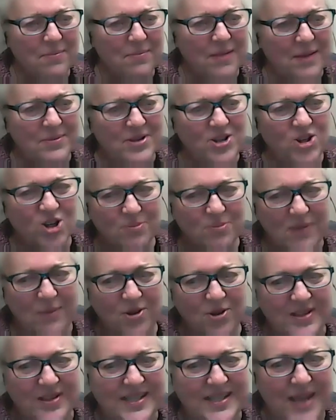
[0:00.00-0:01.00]
mom and your
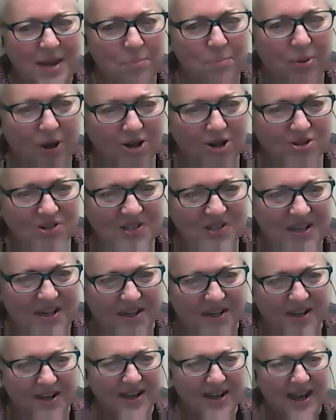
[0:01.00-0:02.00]
mom are the same
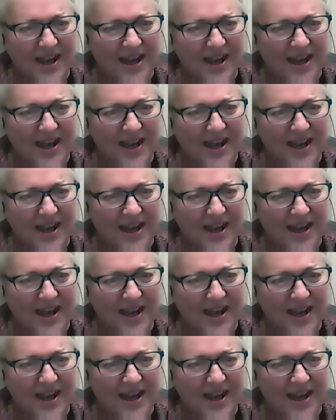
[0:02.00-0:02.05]
person.